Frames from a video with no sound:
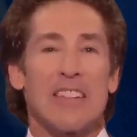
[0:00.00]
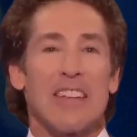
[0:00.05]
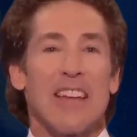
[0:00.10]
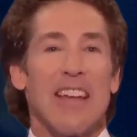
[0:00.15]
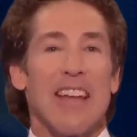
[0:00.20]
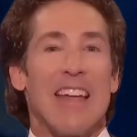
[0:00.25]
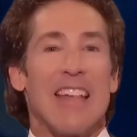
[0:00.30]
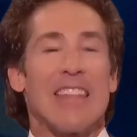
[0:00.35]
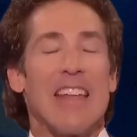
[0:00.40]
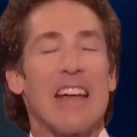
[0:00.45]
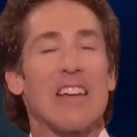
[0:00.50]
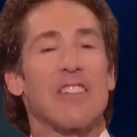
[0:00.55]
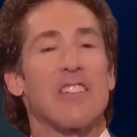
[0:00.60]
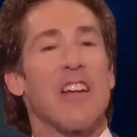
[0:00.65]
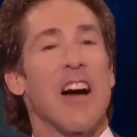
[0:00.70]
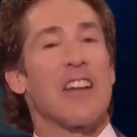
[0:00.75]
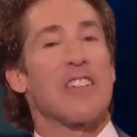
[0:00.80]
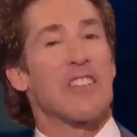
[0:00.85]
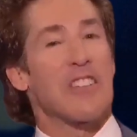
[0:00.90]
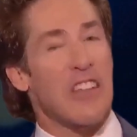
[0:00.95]
outside
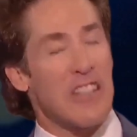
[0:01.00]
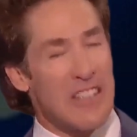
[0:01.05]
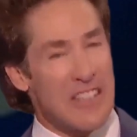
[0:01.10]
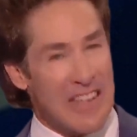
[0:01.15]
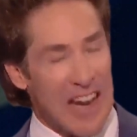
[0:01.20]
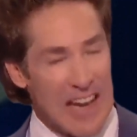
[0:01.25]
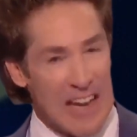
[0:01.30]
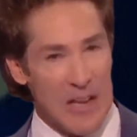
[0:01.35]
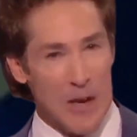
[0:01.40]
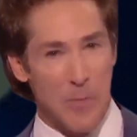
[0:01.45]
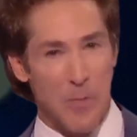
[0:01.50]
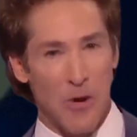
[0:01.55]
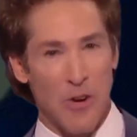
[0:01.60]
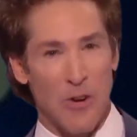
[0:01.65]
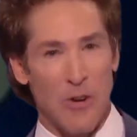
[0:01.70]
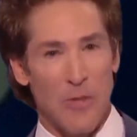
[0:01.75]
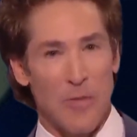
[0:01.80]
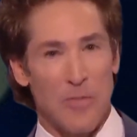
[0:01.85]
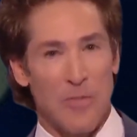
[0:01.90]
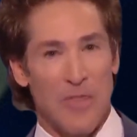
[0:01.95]
your comfort zone.
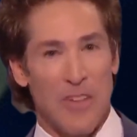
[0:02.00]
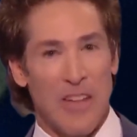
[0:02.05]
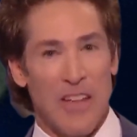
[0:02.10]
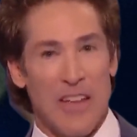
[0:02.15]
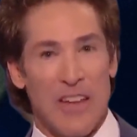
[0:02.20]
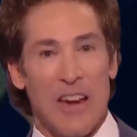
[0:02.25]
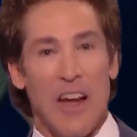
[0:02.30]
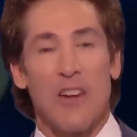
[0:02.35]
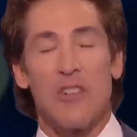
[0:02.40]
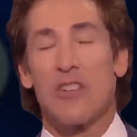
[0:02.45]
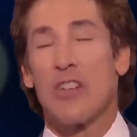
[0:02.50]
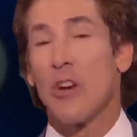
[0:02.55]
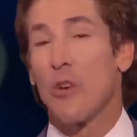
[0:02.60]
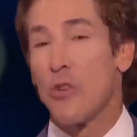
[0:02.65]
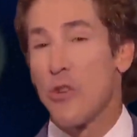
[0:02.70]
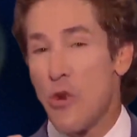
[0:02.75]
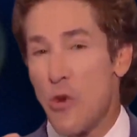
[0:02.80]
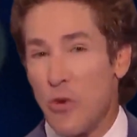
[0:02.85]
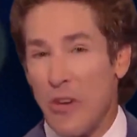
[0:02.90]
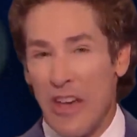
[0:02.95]

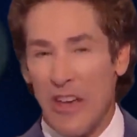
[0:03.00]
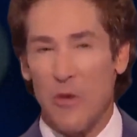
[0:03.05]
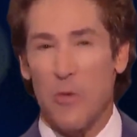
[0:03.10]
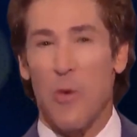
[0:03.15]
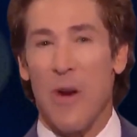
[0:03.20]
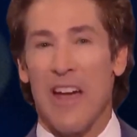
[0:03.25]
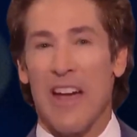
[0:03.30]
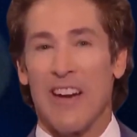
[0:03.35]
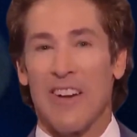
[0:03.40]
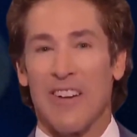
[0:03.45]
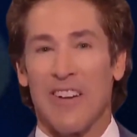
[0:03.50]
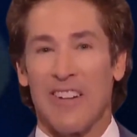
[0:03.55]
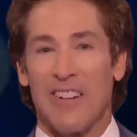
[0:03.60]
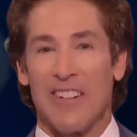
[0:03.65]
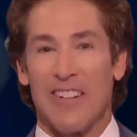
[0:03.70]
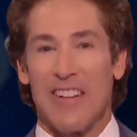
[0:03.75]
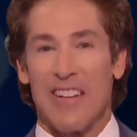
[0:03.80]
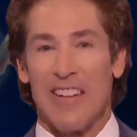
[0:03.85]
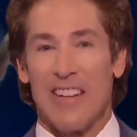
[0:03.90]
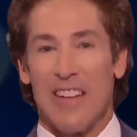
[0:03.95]
Seek wisdom from
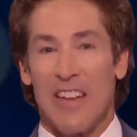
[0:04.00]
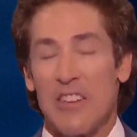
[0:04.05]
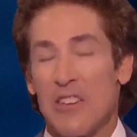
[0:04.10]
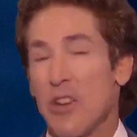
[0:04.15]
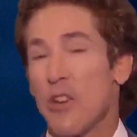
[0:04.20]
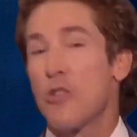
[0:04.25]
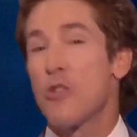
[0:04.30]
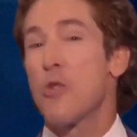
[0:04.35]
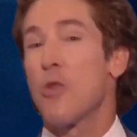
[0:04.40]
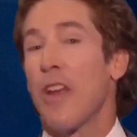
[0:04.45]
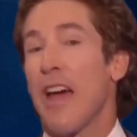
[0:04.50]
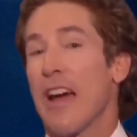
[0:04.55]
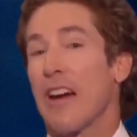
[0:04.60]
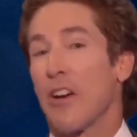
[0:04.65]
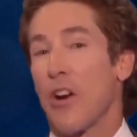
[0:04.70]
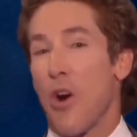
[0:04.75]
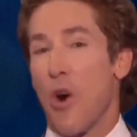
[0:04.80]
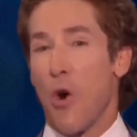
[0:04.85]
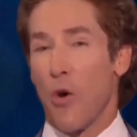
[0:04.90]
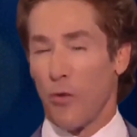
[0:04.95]
mentors and
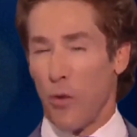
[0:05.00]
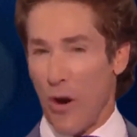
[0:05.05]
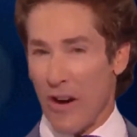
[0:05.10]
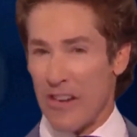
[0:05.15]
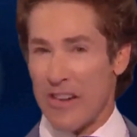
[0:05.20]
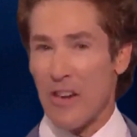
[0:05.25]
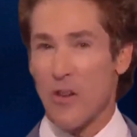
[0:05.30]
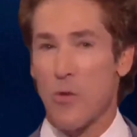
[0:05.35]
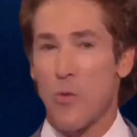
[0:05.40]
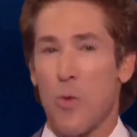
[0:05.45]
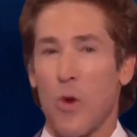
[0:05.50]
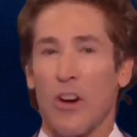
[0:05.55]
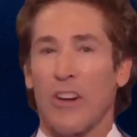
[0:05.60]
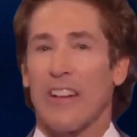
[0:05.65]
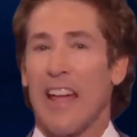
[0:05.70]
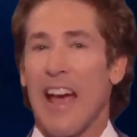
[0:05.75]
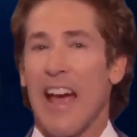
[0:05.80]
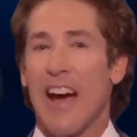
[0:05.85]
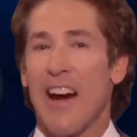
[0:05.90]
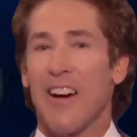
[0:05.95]
those who have walked a
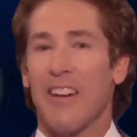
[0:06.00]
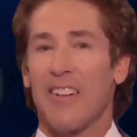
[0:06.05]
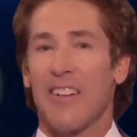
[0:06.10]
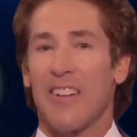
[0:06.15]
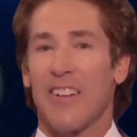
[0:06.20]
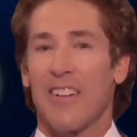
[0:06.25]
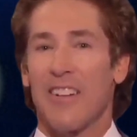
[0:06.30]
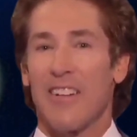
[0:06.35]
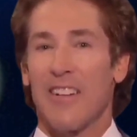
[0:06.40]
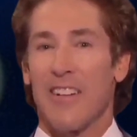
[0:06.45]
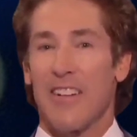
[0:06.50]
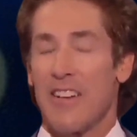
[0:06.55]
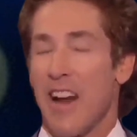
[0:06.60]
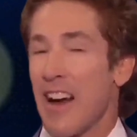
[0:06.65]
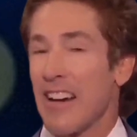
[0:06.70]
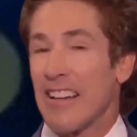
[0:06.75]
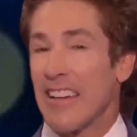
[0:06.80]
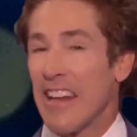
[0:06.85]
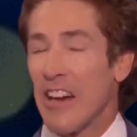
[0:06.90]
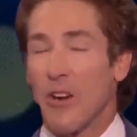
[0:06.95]
similar path.
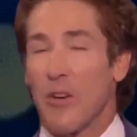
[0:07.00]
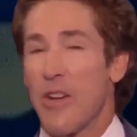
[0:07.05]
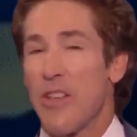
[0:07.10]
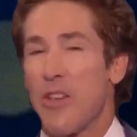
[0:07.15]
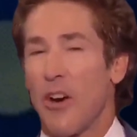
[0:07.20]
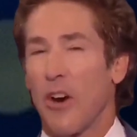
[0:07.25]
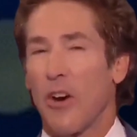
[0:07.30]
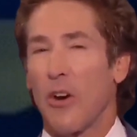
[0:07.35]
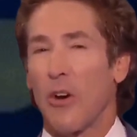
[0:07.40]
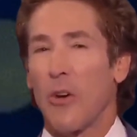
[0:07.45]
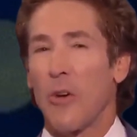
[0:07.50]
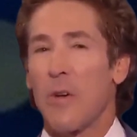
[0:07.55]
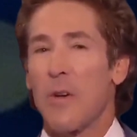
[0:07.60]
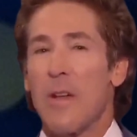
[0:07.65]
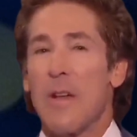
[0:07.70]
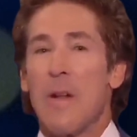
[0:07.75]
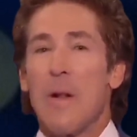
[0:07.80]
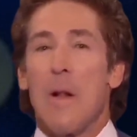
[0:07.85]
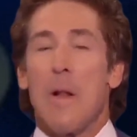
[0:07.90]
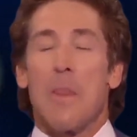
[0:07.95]
Learn
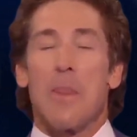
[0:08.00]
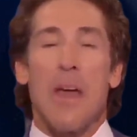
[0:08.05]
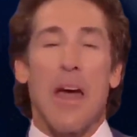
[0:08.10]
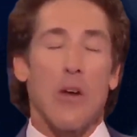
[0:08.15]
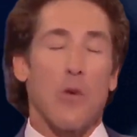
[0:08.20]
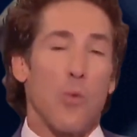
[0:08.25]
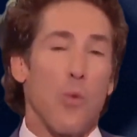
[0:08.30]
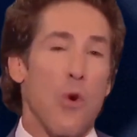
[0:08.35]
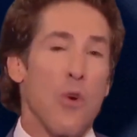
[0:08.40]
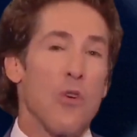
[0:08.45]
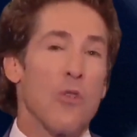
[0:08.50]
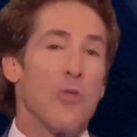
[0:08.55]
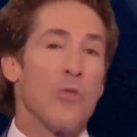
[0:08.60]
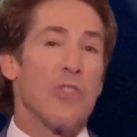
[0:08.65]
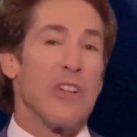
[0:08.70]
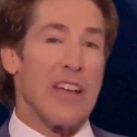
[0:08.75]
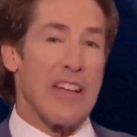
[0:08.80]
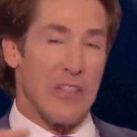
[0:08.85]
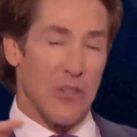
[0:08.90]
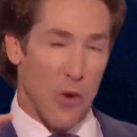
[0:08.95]
from their
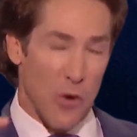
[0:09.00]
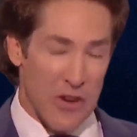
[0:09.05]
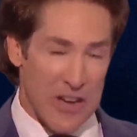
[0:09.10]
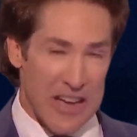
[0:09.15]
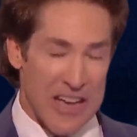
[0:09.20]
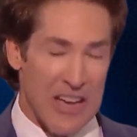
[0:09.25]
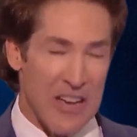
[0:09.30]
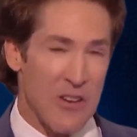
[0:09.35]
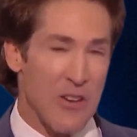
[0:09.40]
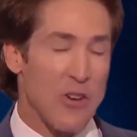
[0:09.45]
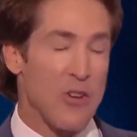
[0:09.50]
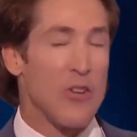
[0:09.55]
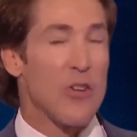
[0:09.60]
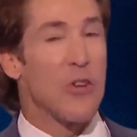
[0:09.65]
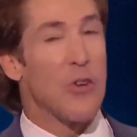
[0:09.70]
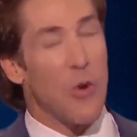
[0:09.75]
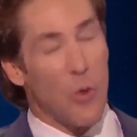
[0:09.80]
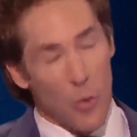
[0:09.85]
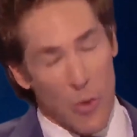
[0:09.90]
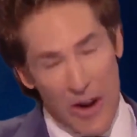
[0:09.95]
experiences and apply their
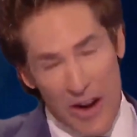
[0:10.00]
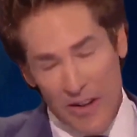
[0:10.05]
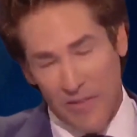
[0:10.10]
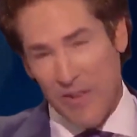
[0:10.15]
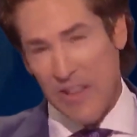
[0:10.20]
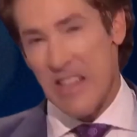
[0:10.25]
insights